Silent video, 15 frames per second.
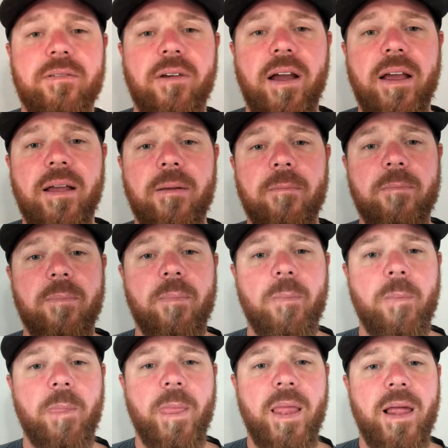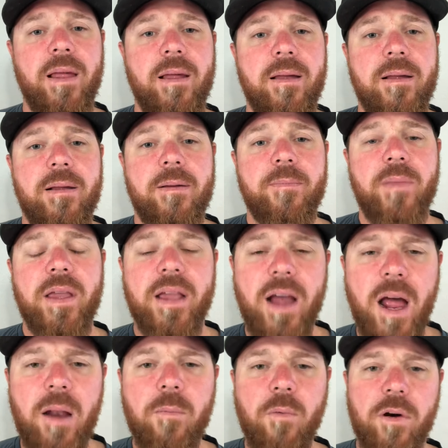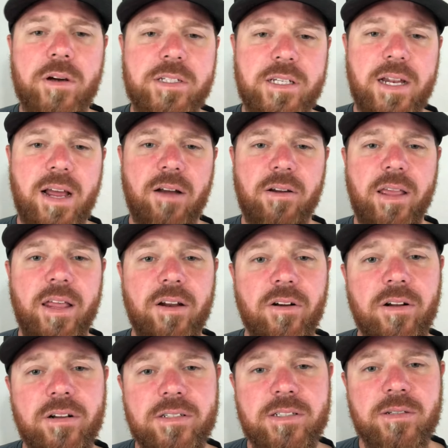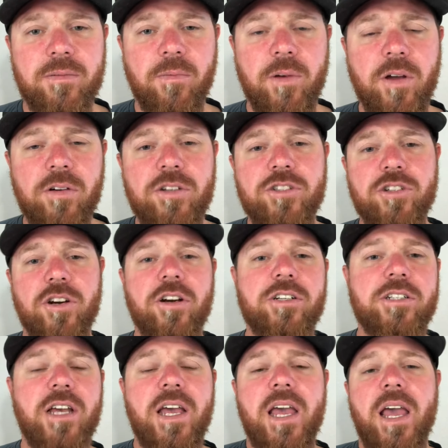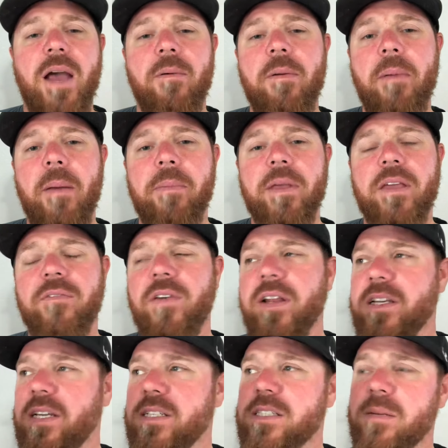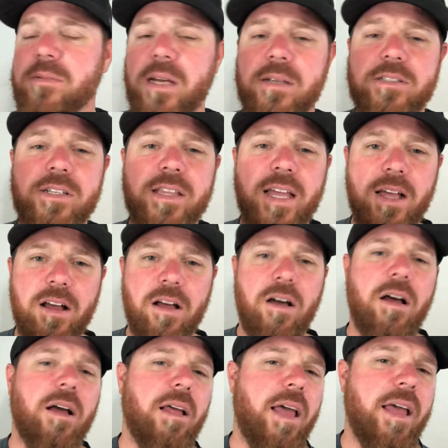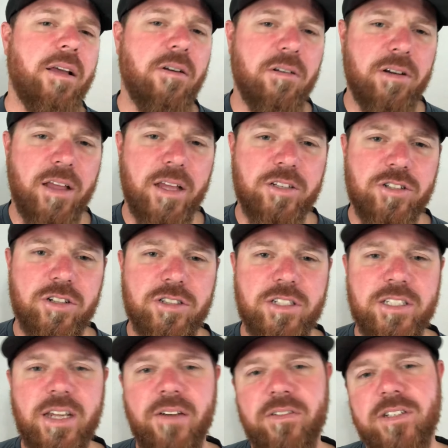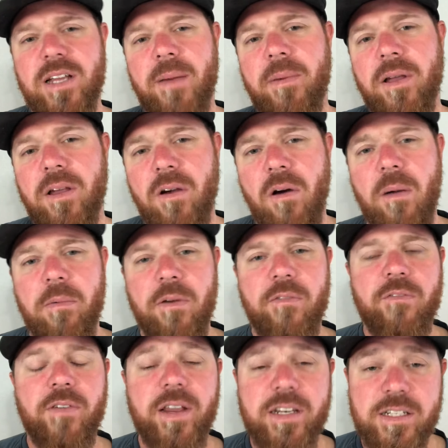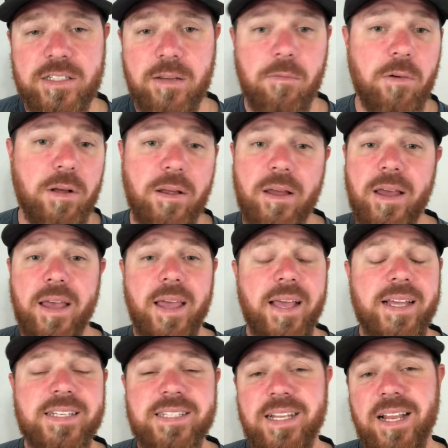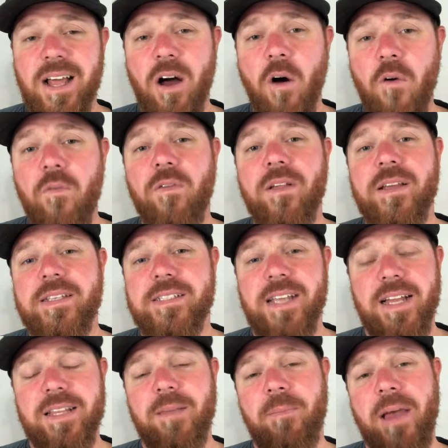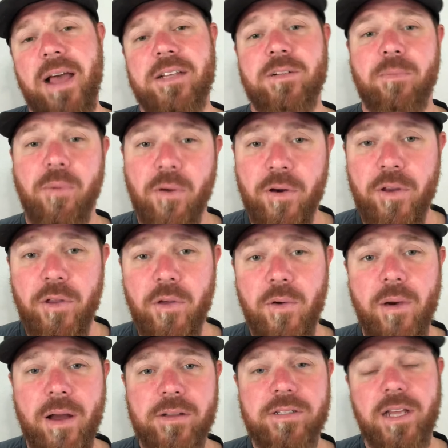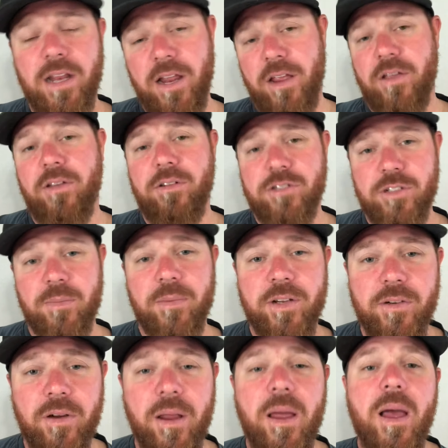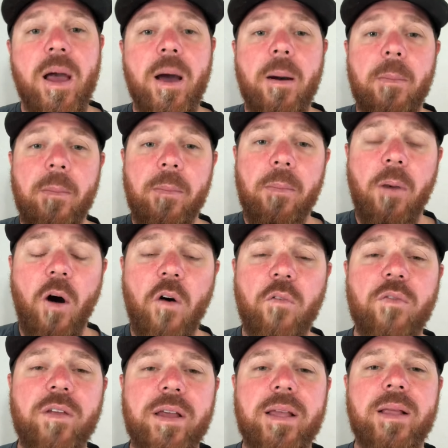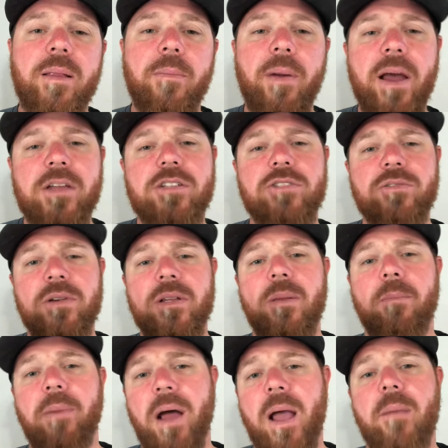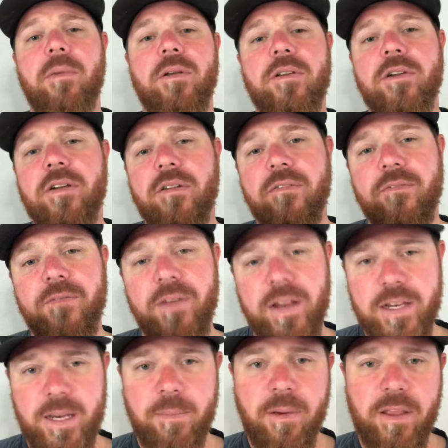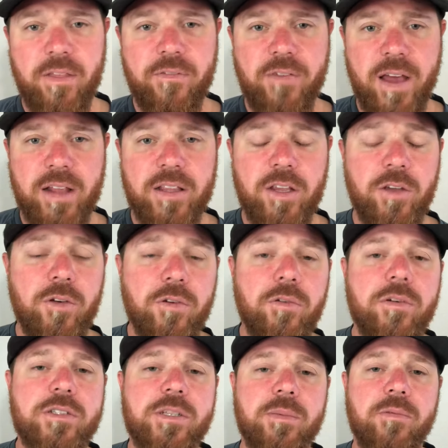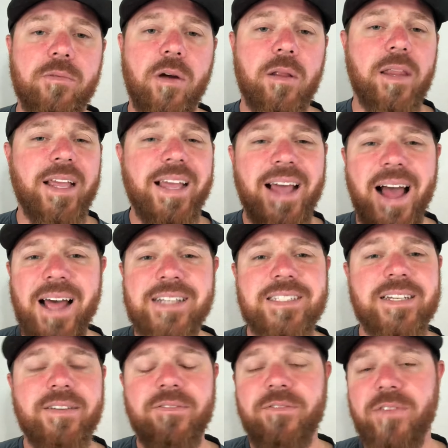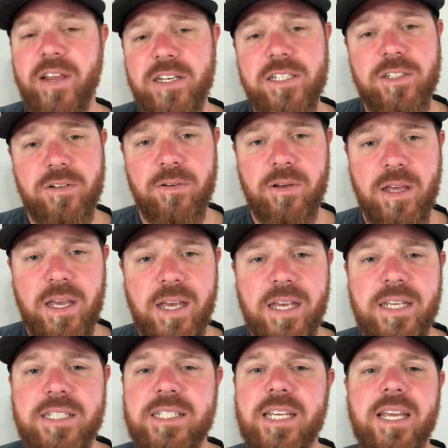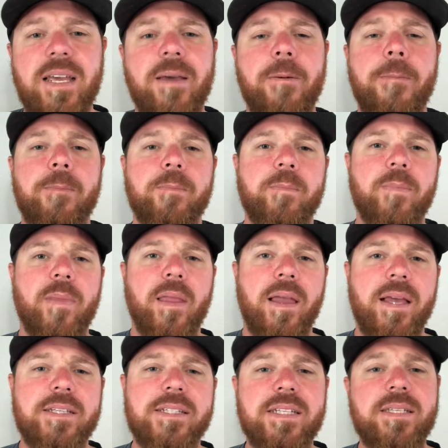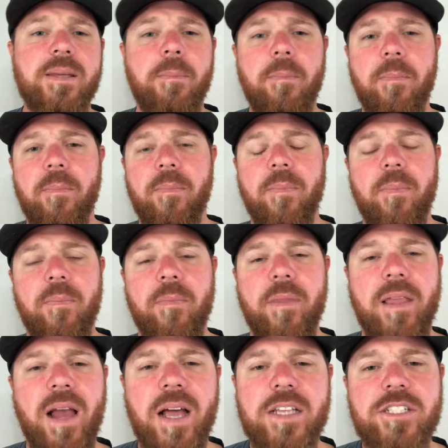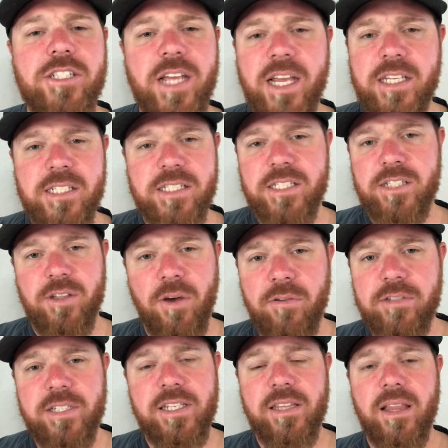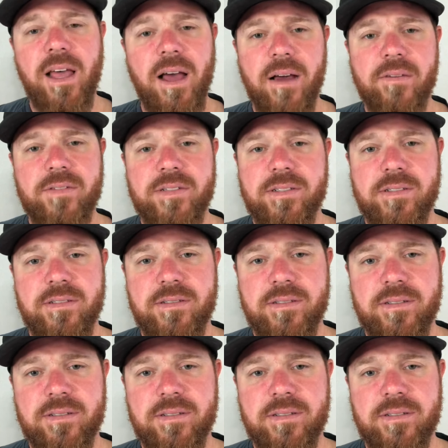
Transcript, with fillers: right? And God works it out in us. We go to church and we might be convicted, and sometimes you think, oh, I hate going to church because every time I go, I'm convicted. Well, it's hopefully it's not the pastor pointing you out saying, hey, you should be doing it hopefully the pastor's reading the Bible and you're convicted by the fact that you're doing something wrong, that God's convicting you. You see, it says that God chastens those he loves.